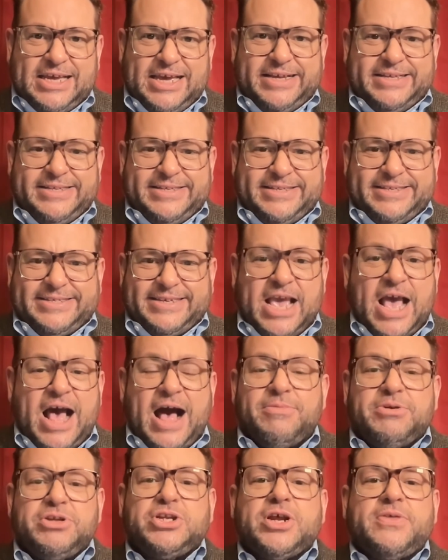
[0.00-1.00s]
See,
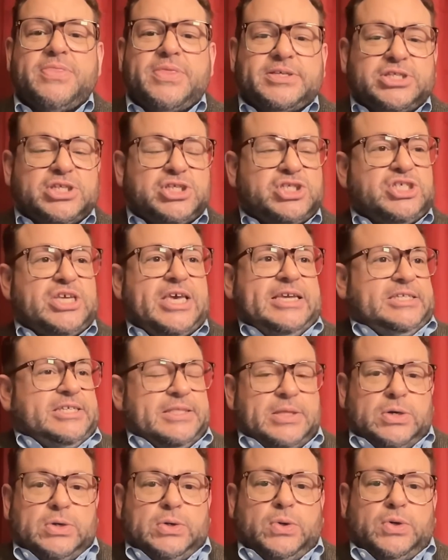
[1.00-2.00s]
I mean, there's a seat in
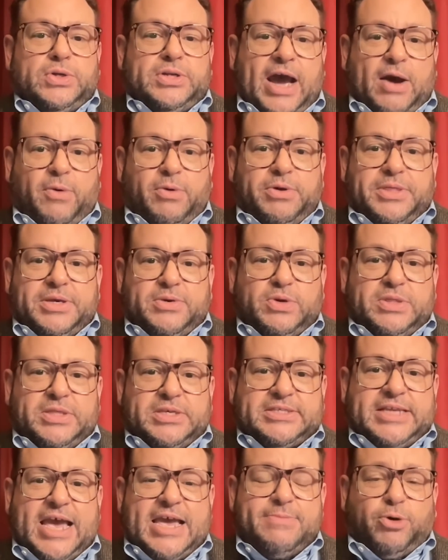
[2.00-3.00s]
the court now with
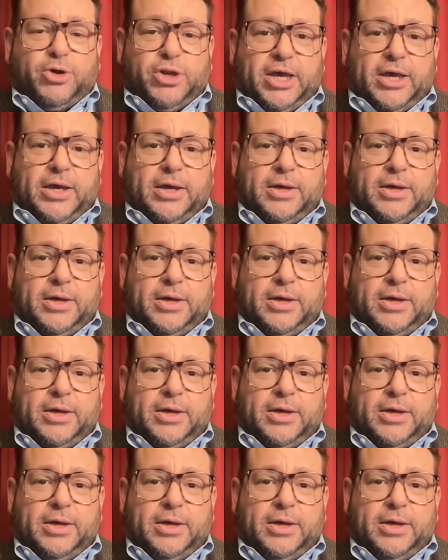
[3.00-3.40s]
his name on it.